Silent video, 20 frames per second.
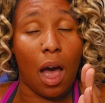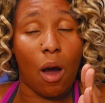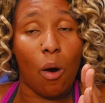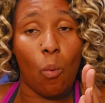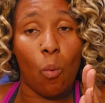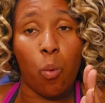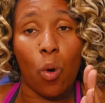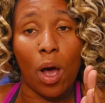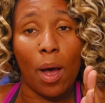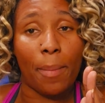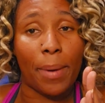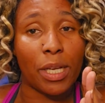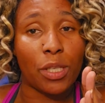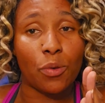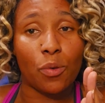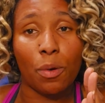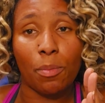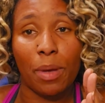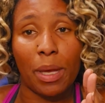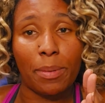what am I
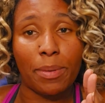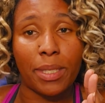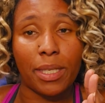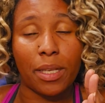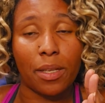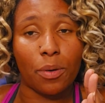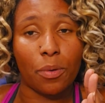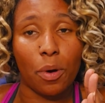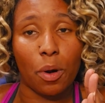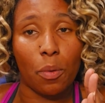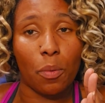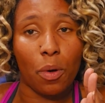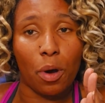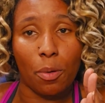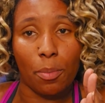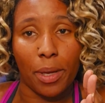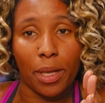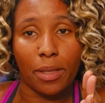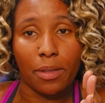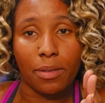doing babysitting a grown
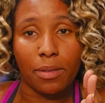woman?